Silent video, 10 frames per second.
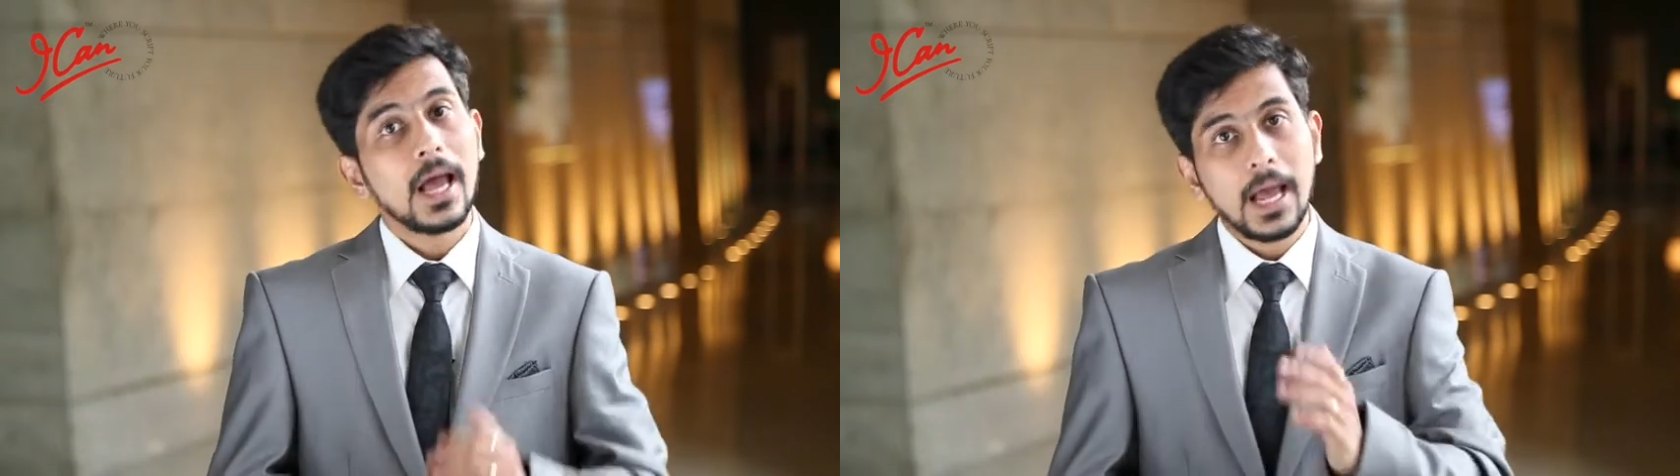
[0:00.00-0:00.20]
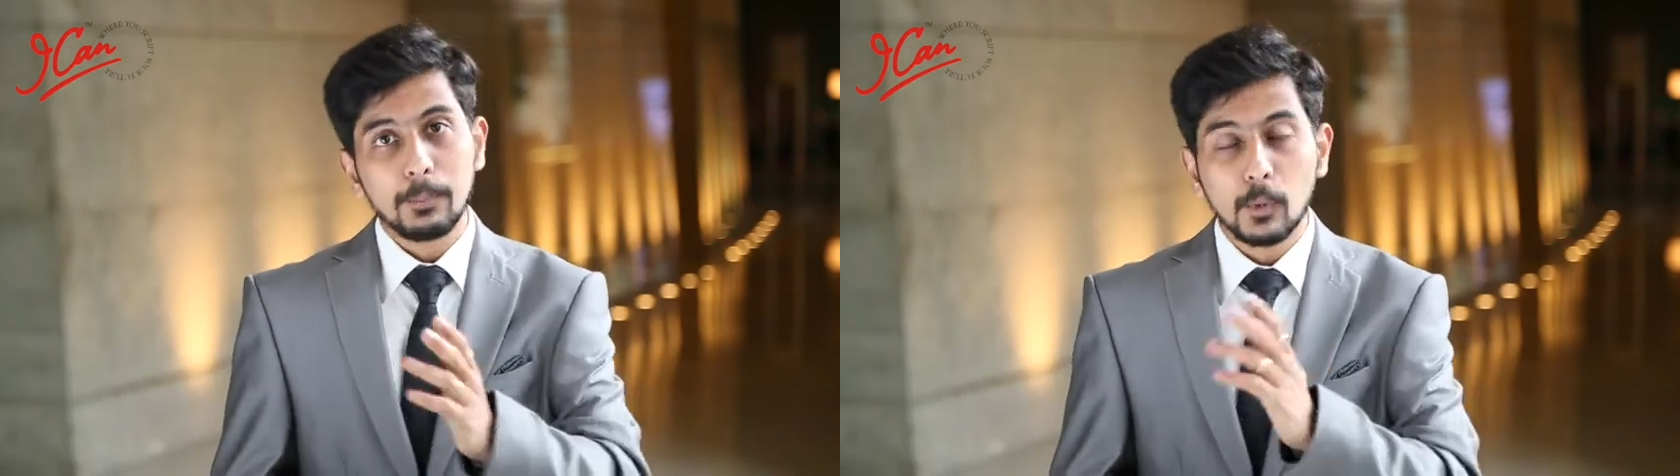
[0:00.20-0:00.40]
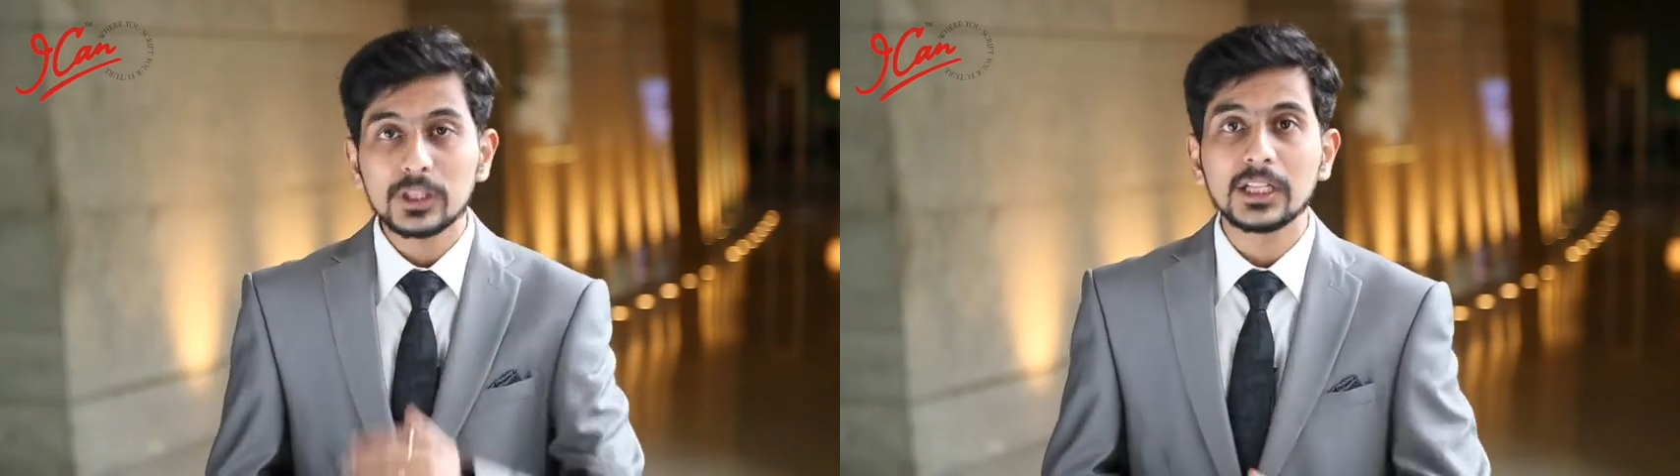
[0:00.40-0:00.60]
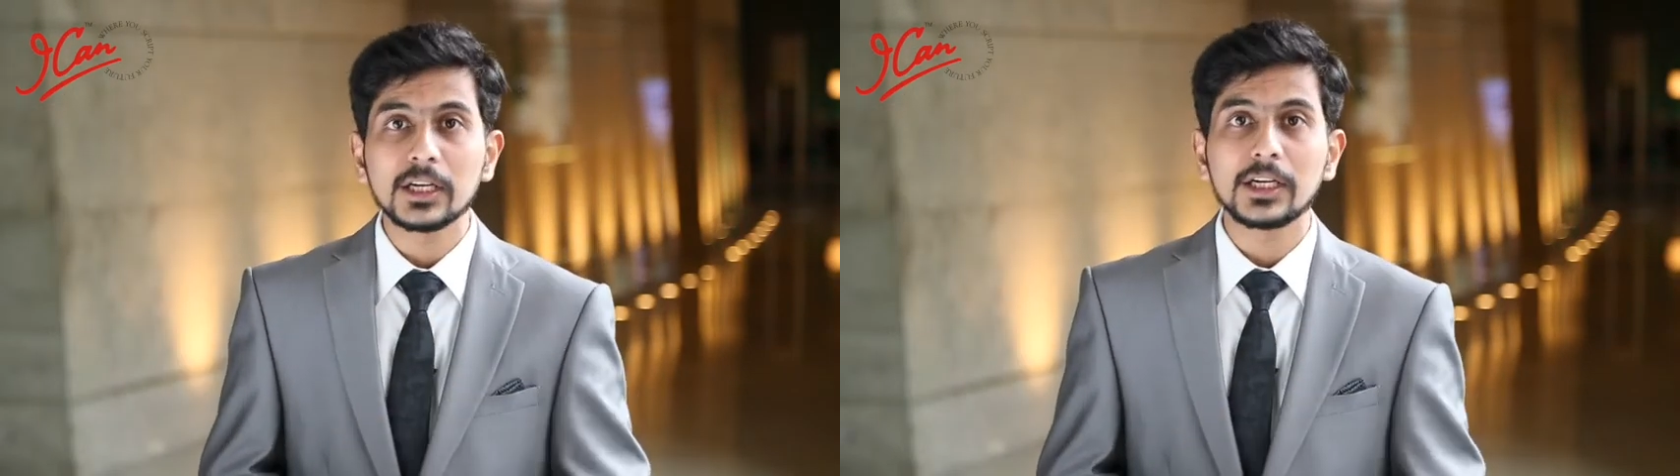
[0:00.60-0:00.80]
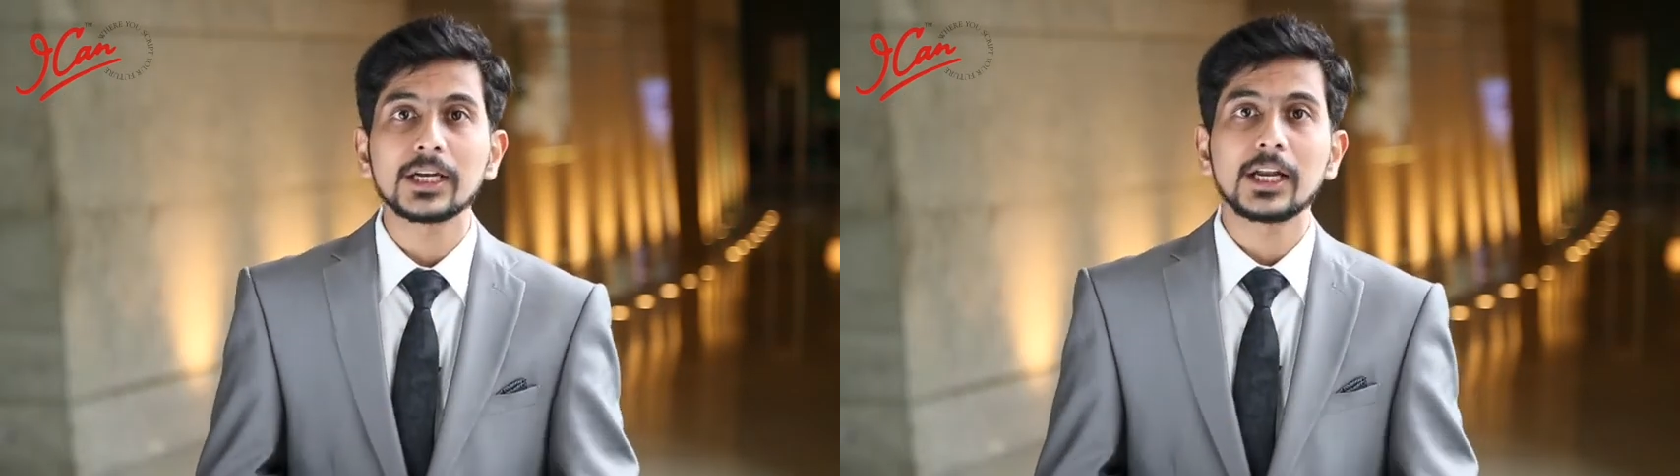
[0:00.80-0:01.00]
and more than
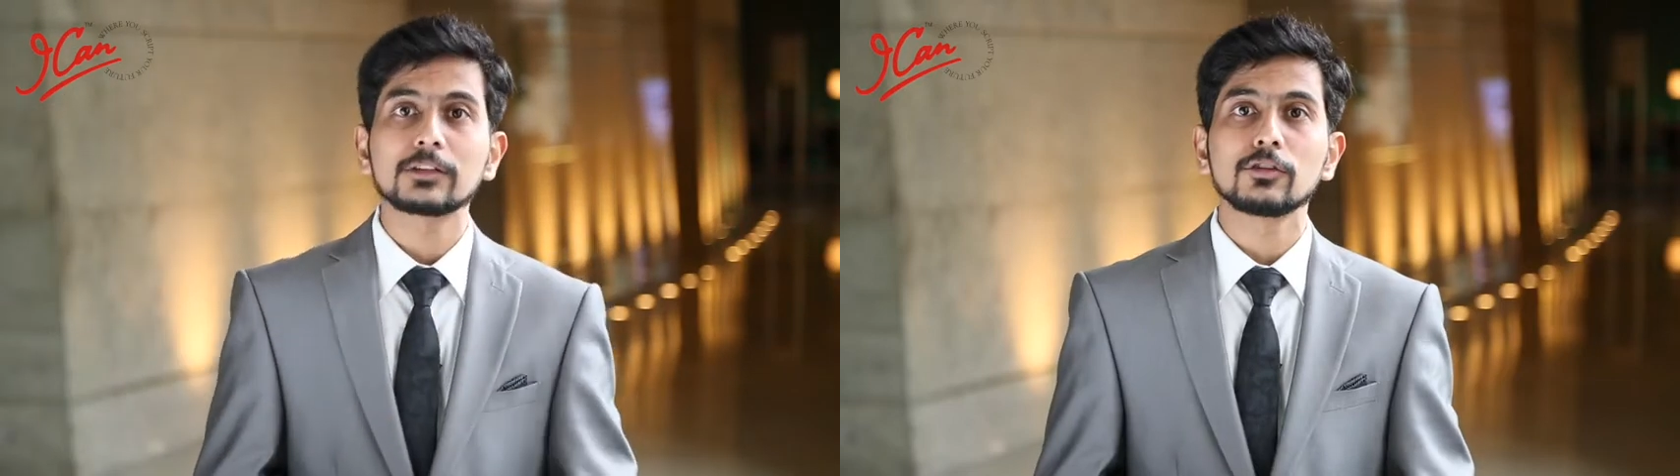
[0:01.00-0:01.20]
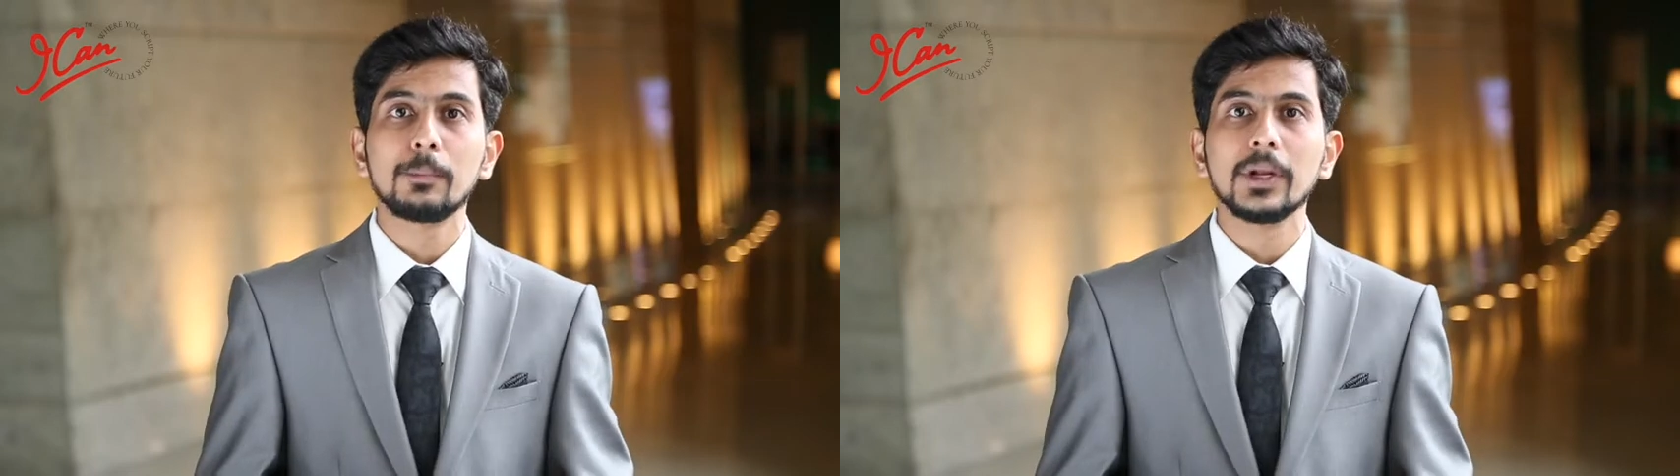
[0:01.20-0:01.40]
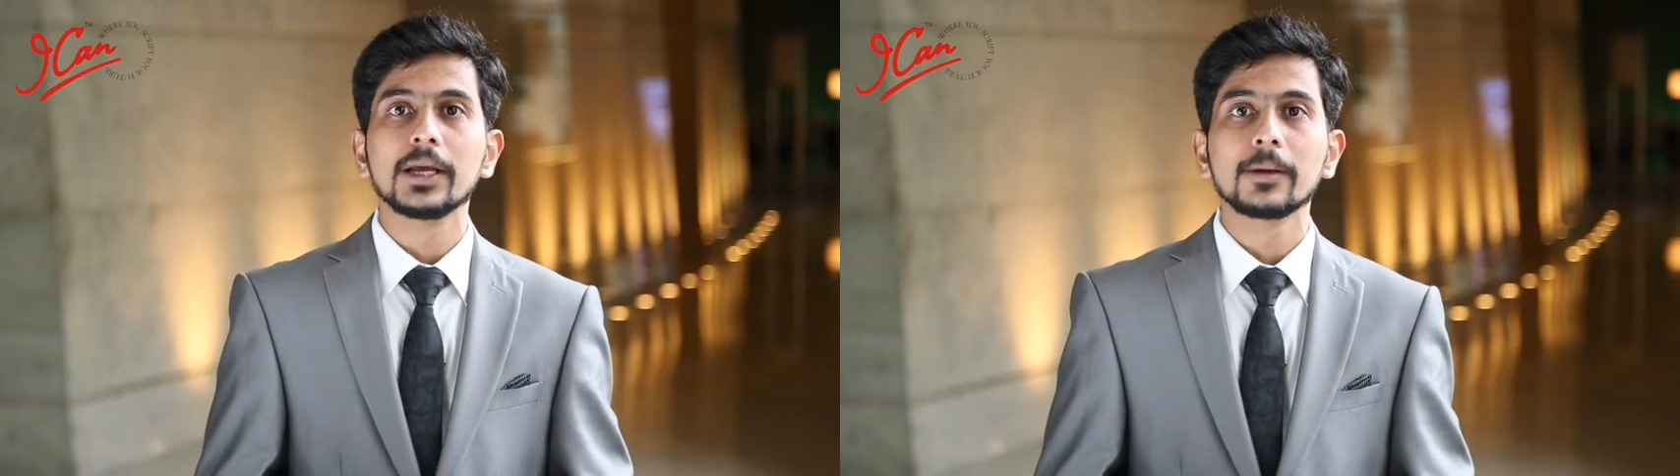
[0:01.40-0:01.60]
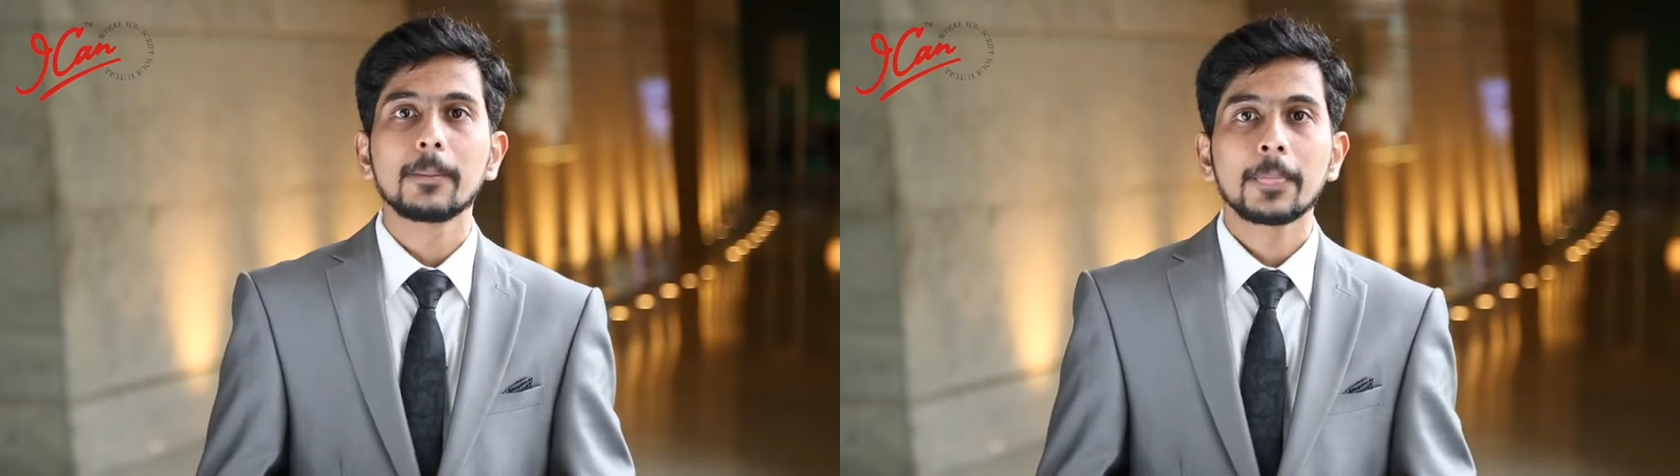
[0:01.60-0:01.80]
38 lakhs of billing.